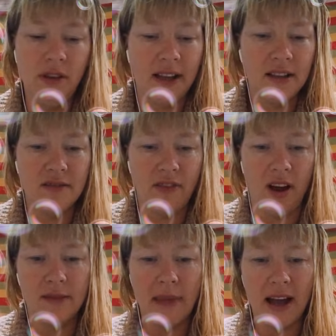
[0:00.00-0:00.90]
like
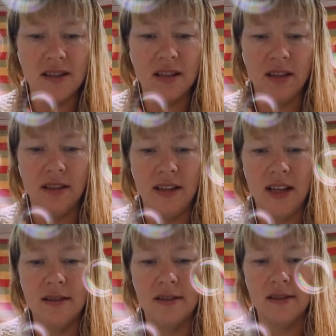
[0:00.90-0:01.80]
Divine Masculine
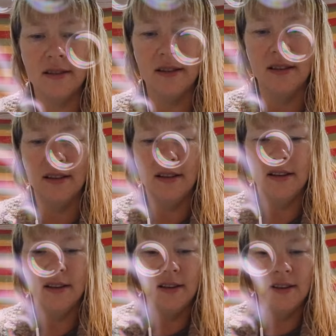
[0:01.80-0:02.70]
is
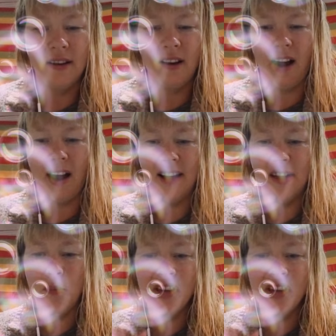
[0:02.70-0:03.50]
kind of